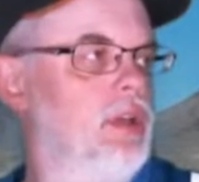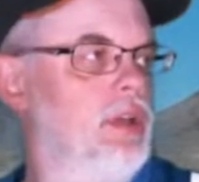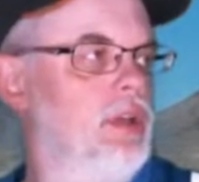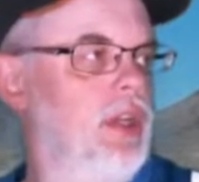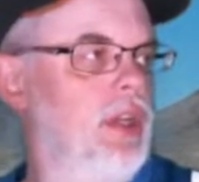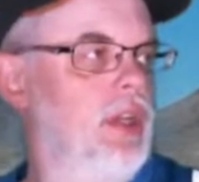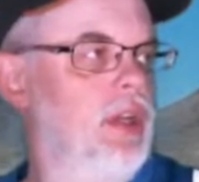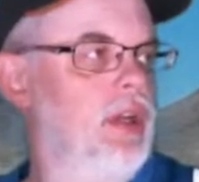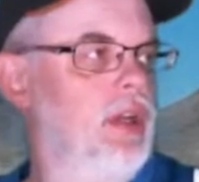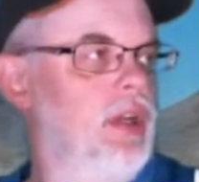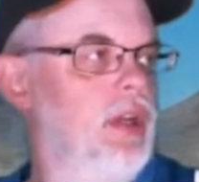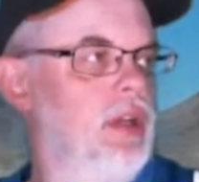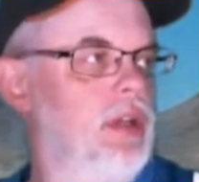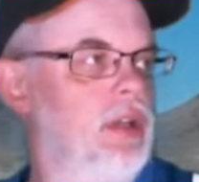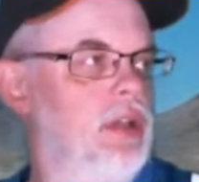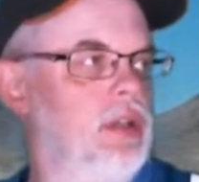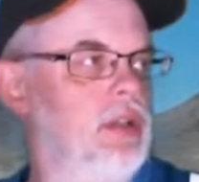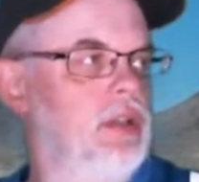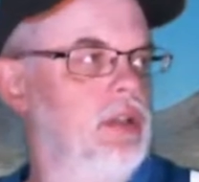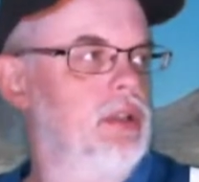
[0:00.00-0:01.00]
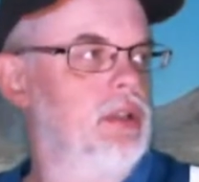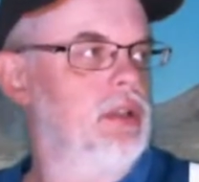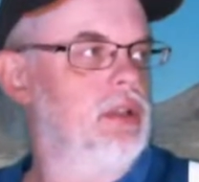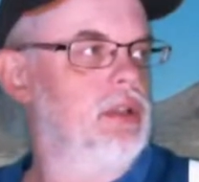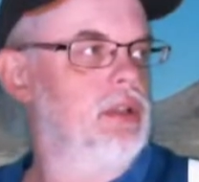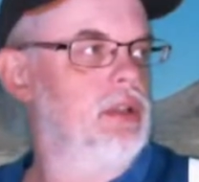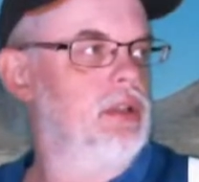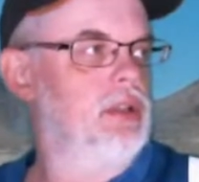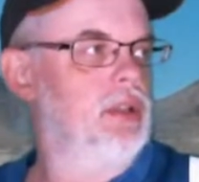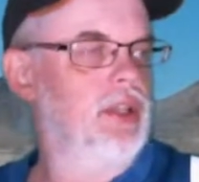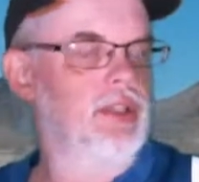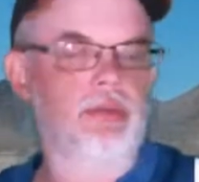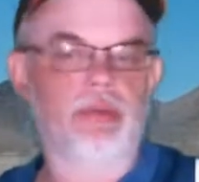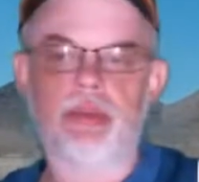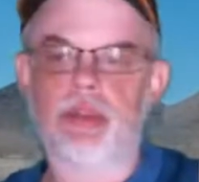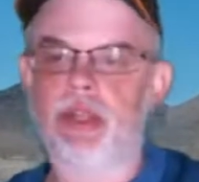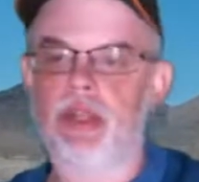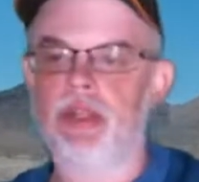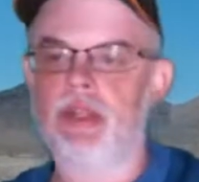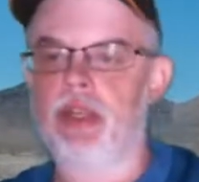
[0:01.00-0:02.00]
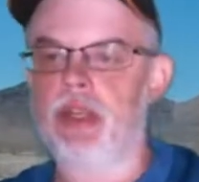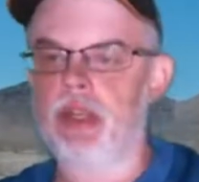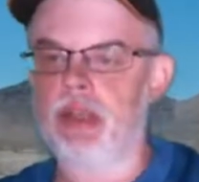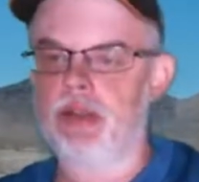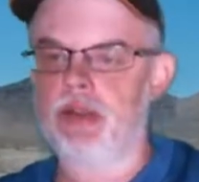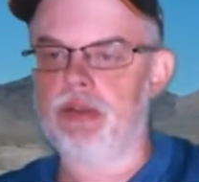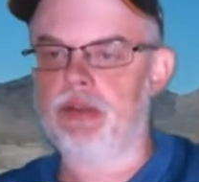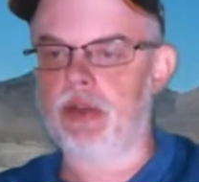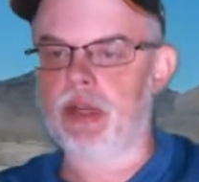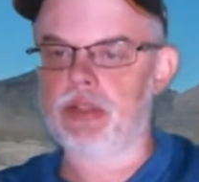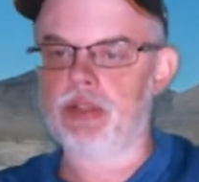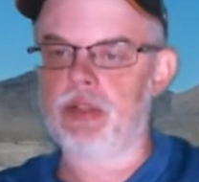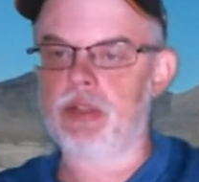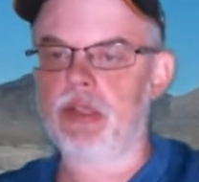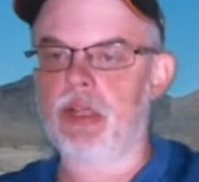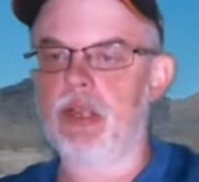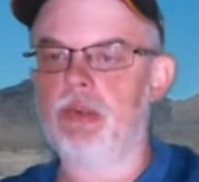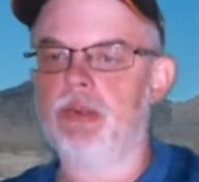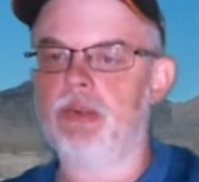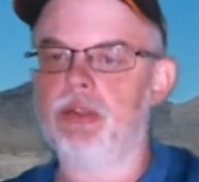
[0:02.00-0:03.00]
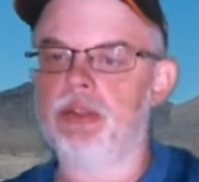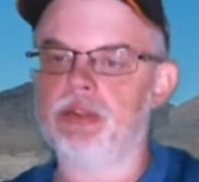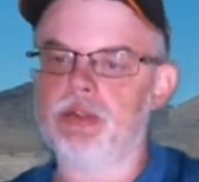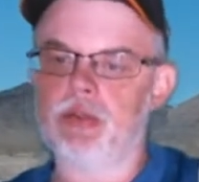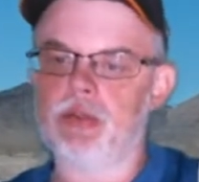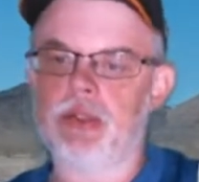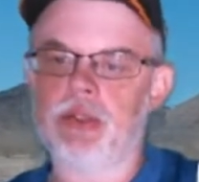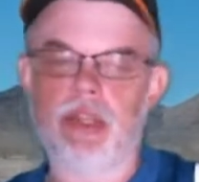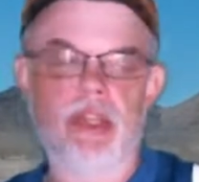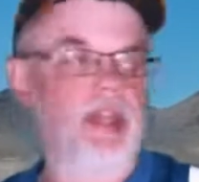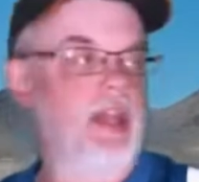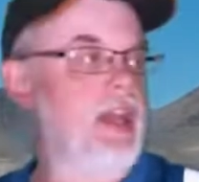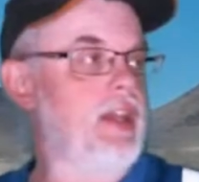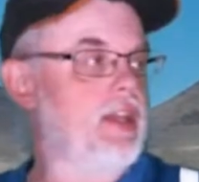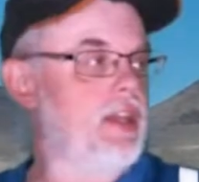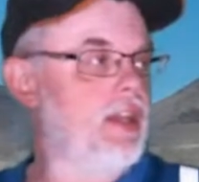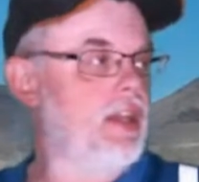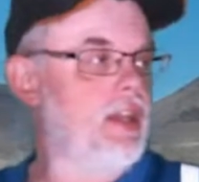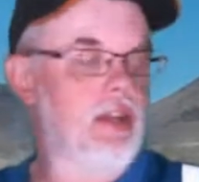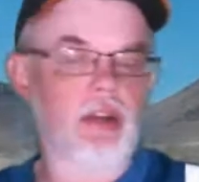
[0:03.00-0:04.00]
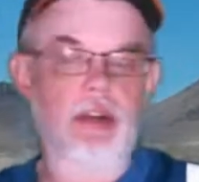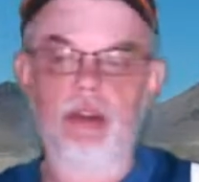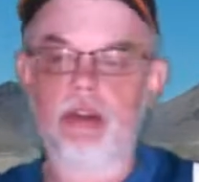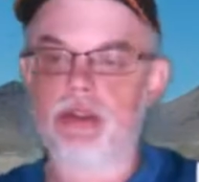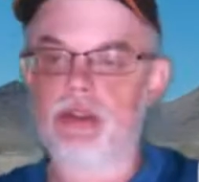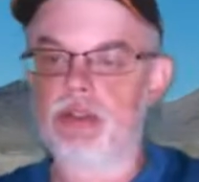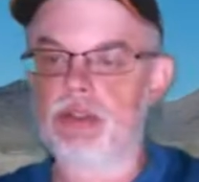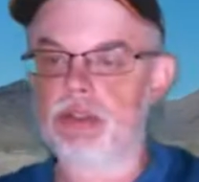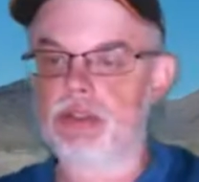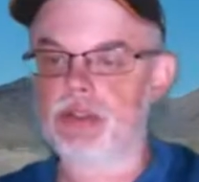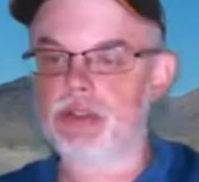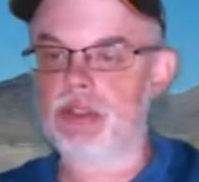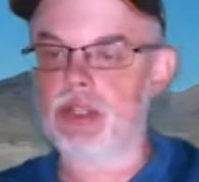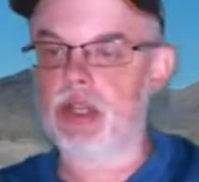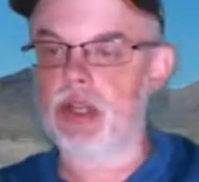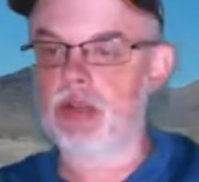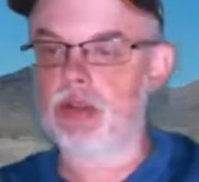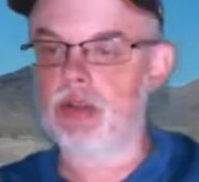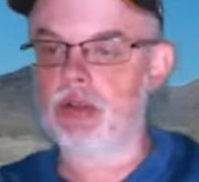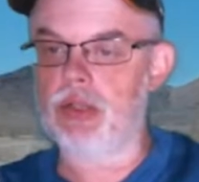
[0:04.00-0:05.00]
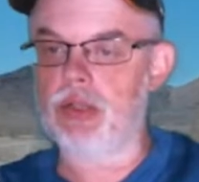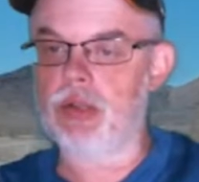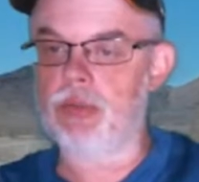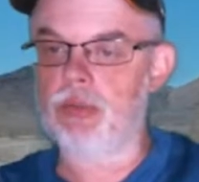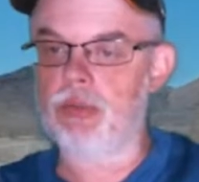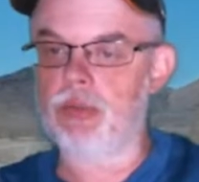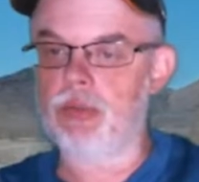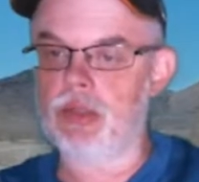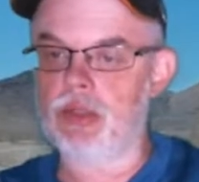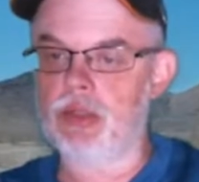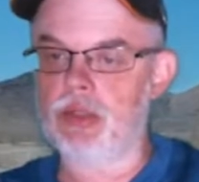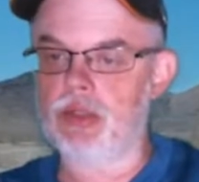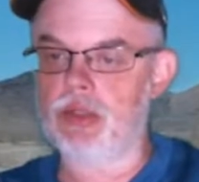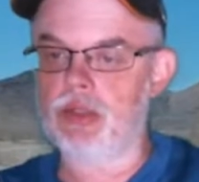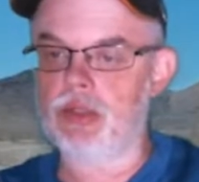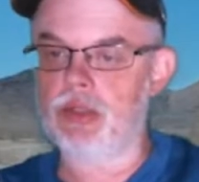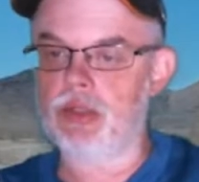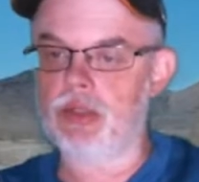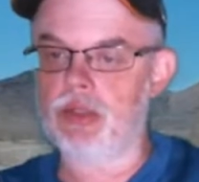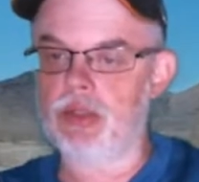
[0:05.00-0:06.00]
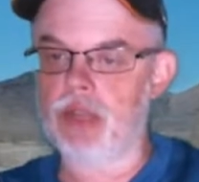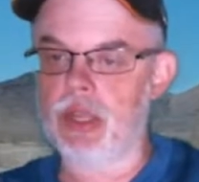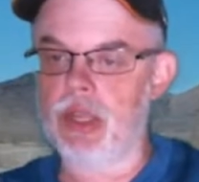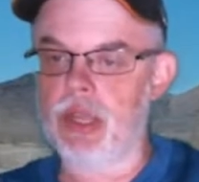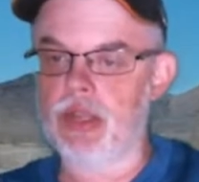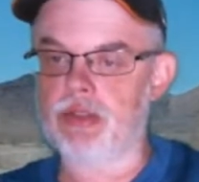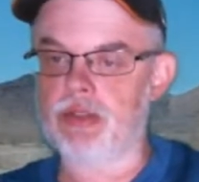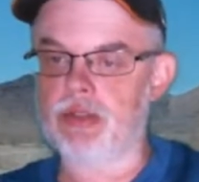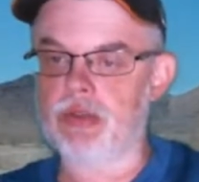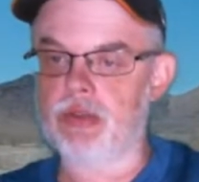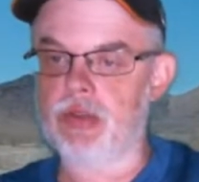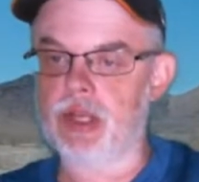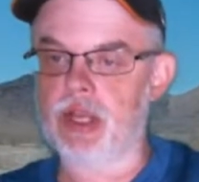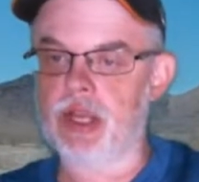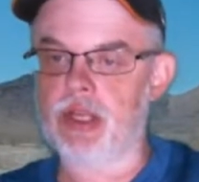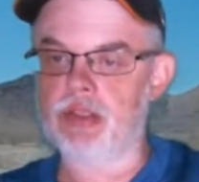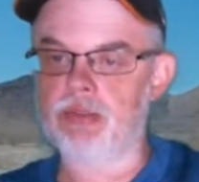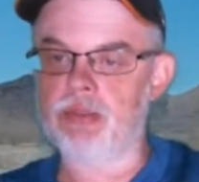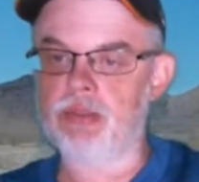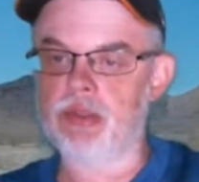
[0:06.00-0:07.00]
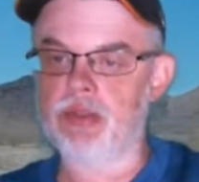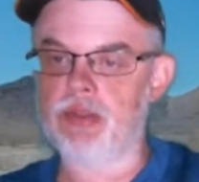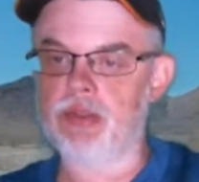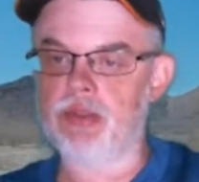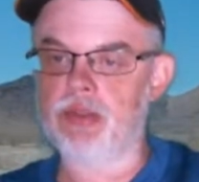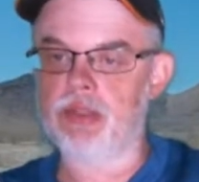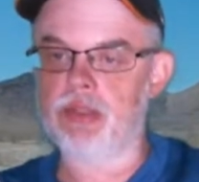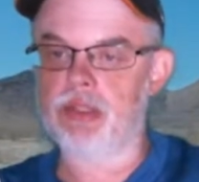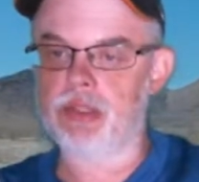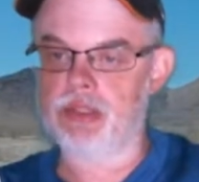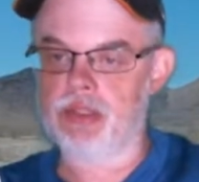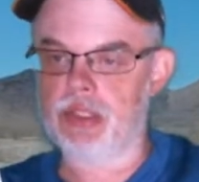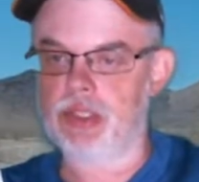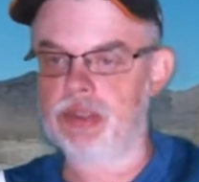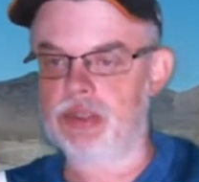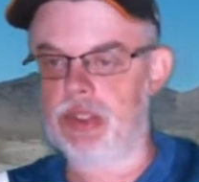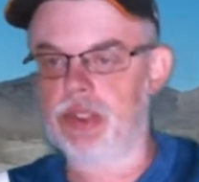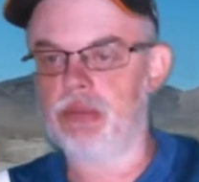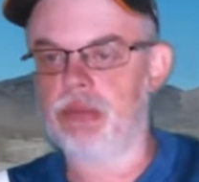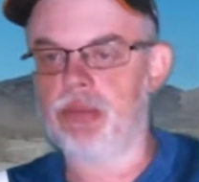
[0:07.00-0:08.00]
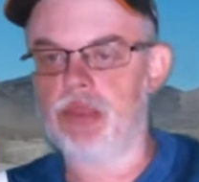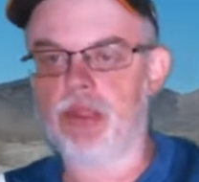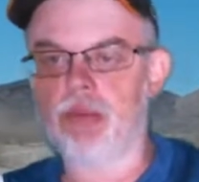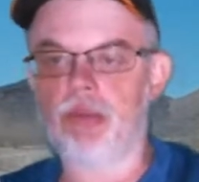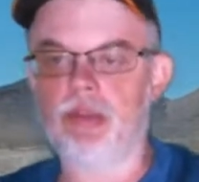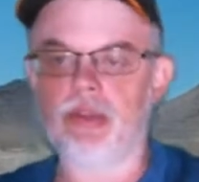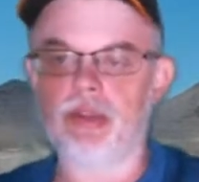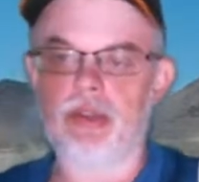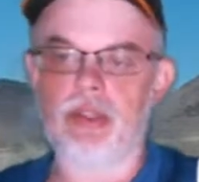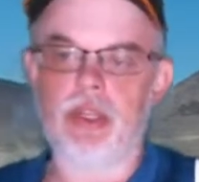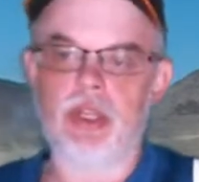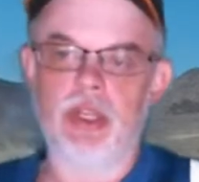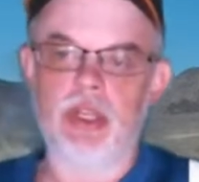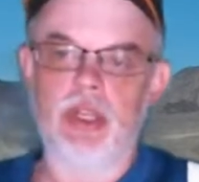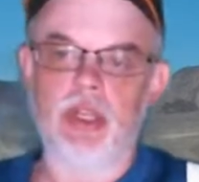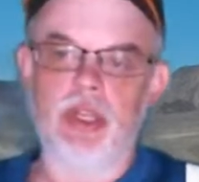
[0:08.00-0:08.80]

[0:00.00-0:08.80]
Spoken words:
That's where the direction the ambulance was. And I did hear her tell them when they asked her what hospital, she said Plymouth.